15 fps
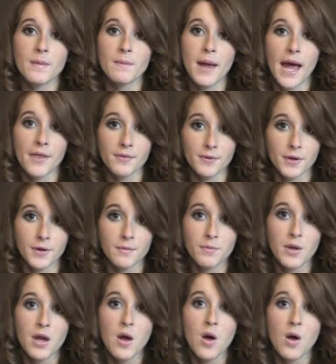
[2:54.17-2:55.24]
bathroom,
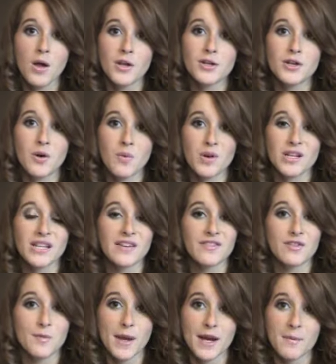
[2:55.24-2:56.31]
you don't want to leave
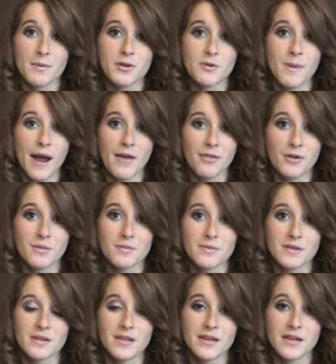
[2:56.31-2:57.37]
your makeup in your bathroom.
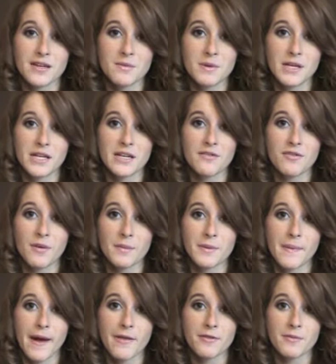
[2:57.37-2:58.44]
The humidity from your
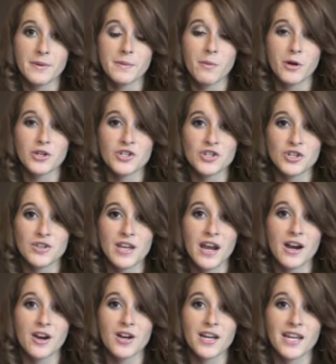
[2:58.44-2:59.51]
bathroom and moisture in the
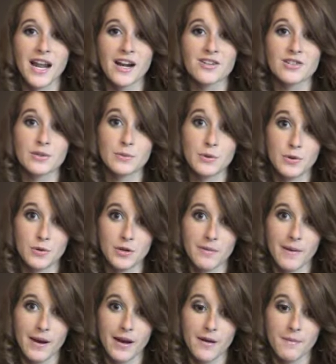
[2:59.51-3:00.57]
air can actually ruin your
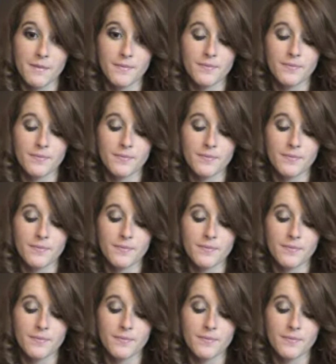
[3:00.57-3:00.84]
makeup.